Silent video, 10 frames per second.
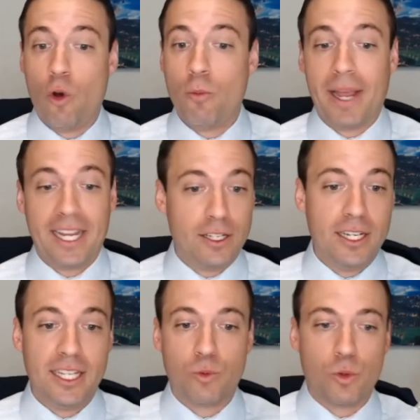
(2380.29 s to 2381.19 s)
oh my
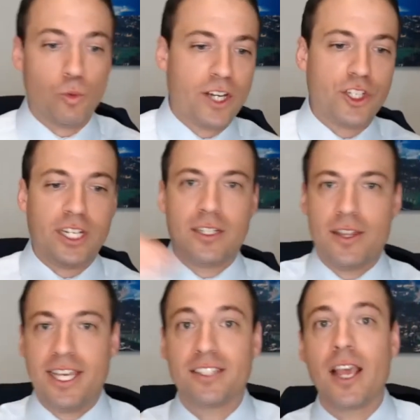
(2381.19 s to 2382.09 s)
goodness, we're rushing to
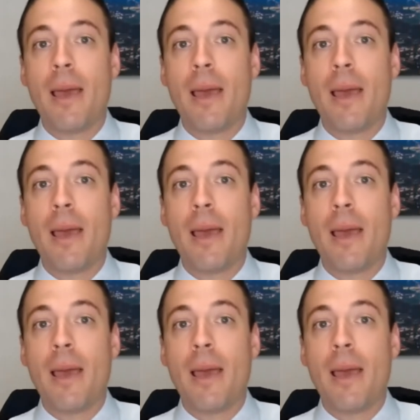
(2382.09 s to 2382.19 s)
this.